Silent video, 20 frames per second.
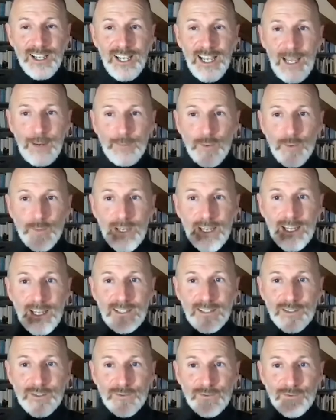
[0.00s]
and we begin
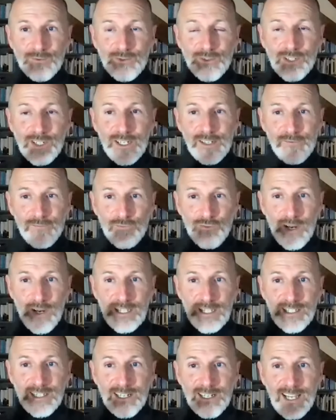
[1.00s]
to kind of
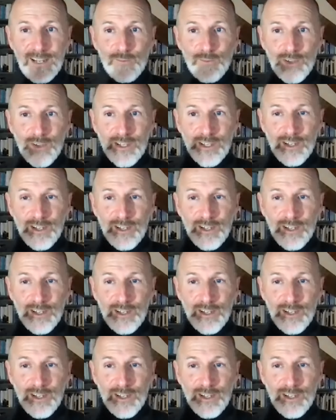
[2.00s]
resonate with